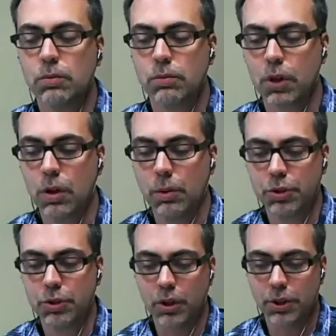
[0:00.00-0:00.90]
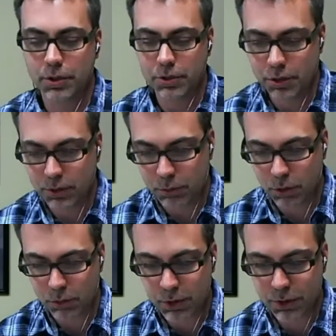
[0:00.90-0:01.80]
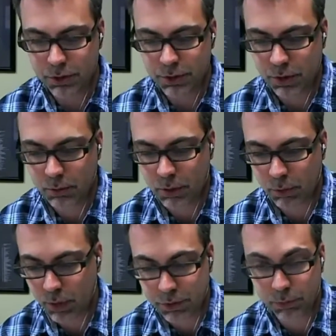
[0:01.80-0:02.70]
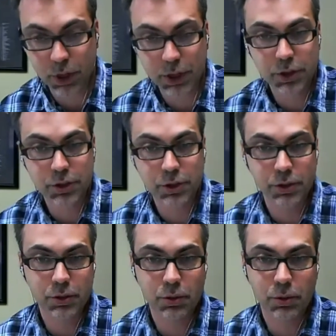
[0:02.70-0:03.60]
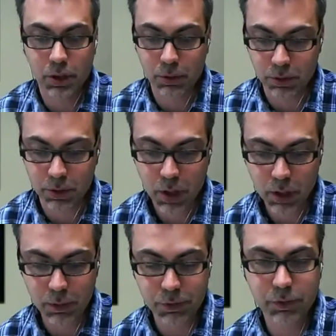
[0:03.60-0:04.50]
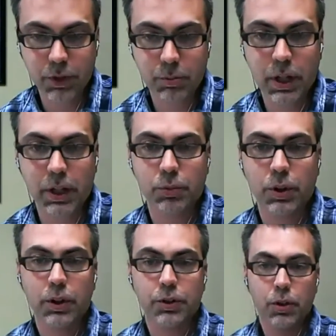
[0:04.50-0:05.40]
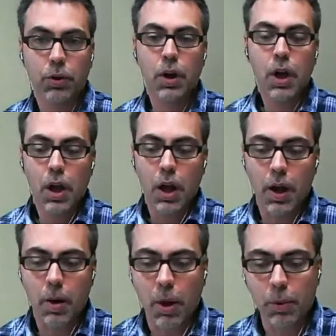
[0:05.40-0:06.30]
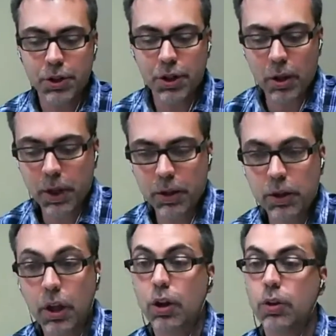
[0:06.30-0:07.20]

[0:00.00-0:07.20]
great. Well, I'm sure our listeners can do a little more research, and maybe we have some practitioners who would give us some feedback as well. So I want to talk about, go ahead,